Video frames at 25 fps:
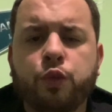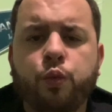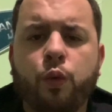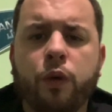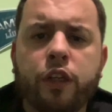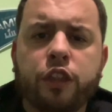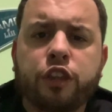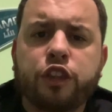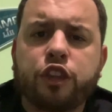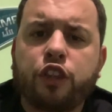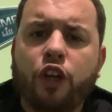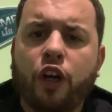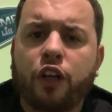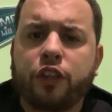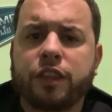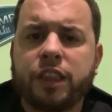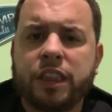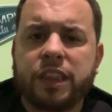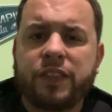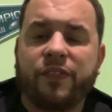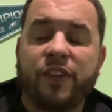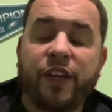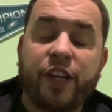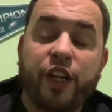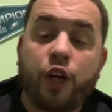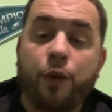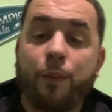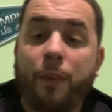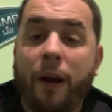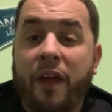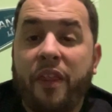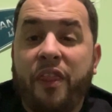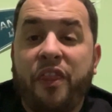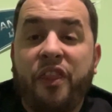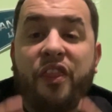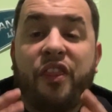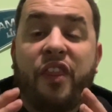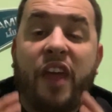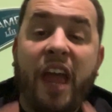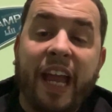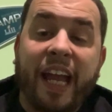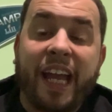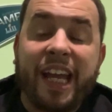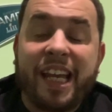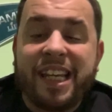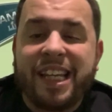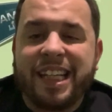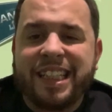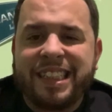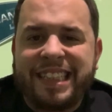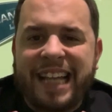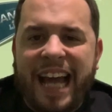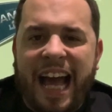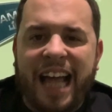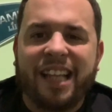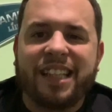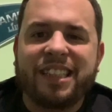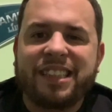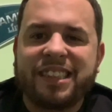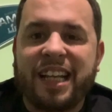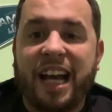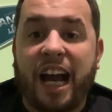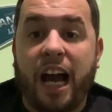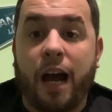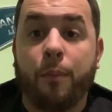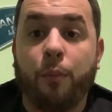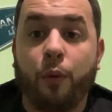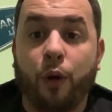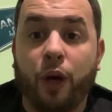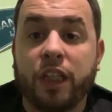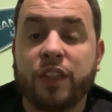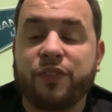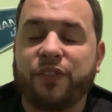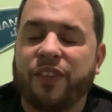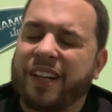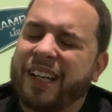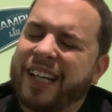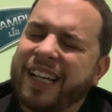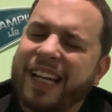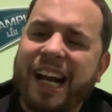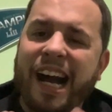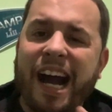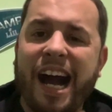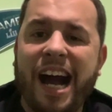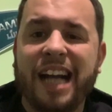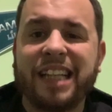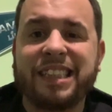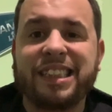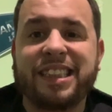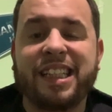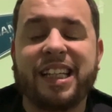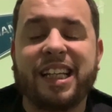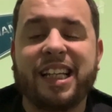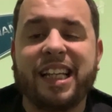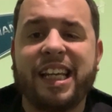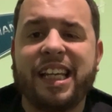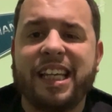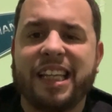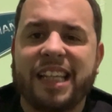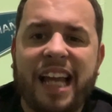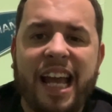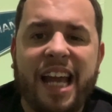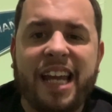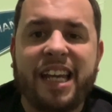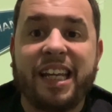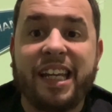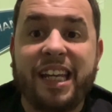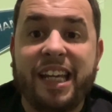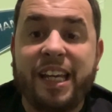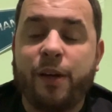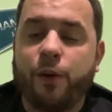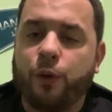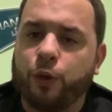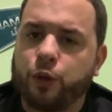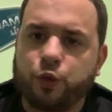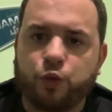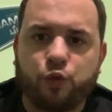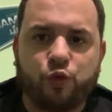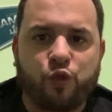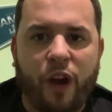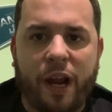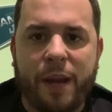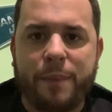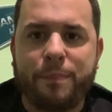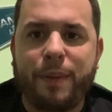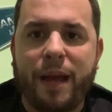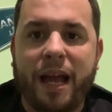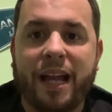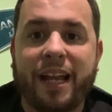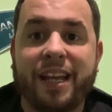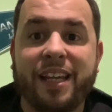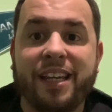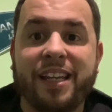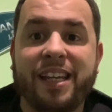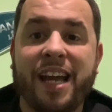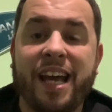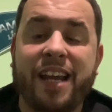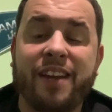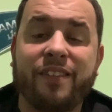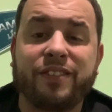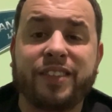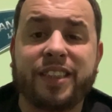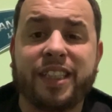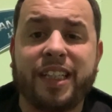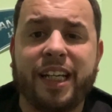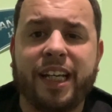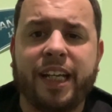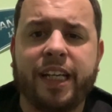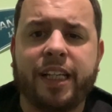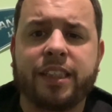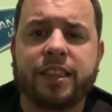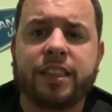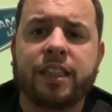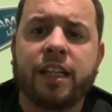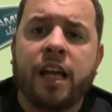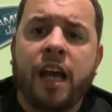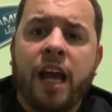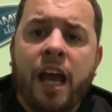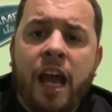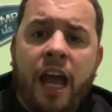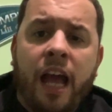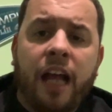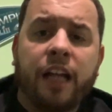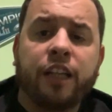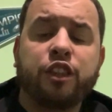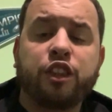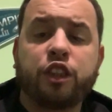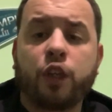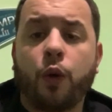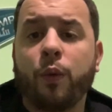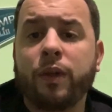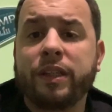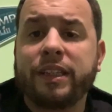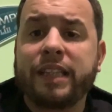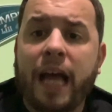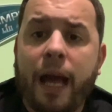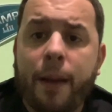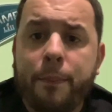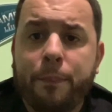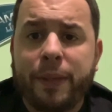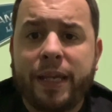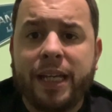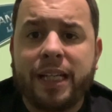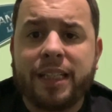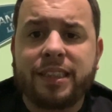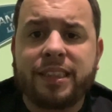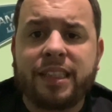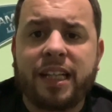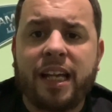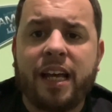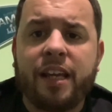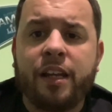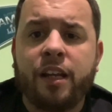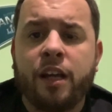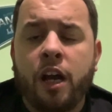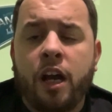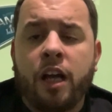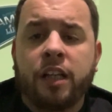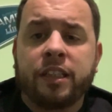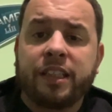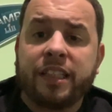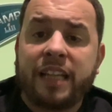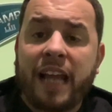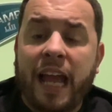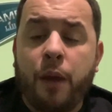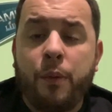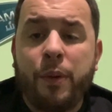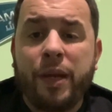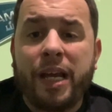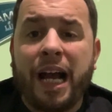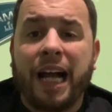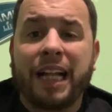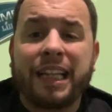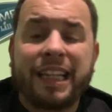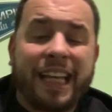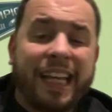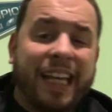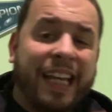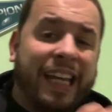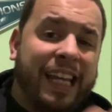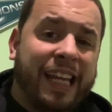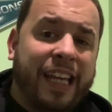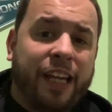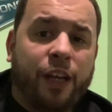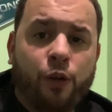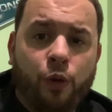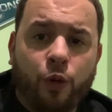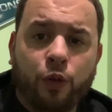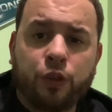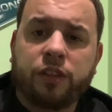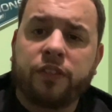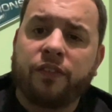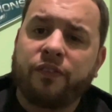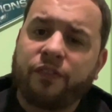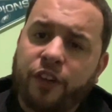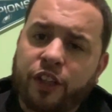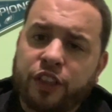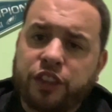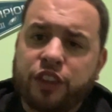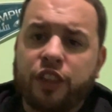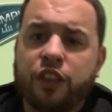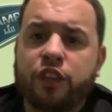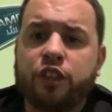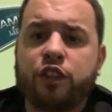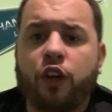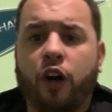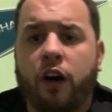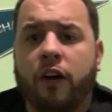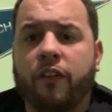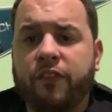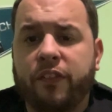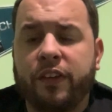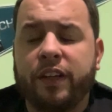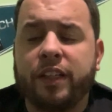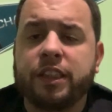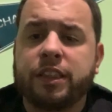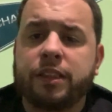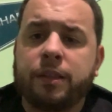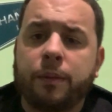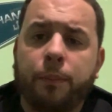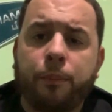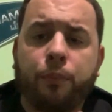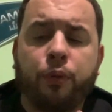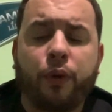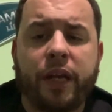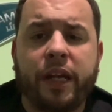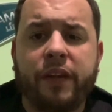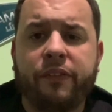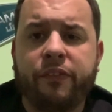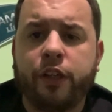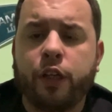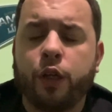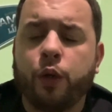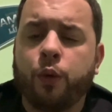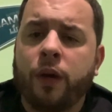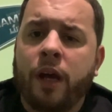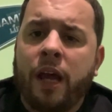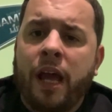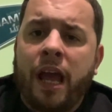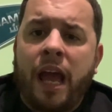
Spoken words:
want to start this video by thanking the Dallas Cowboys for constantly letting the Eagles right back in the NFC East. And so with that being said, today we got the Eagles versus the Dolphins preview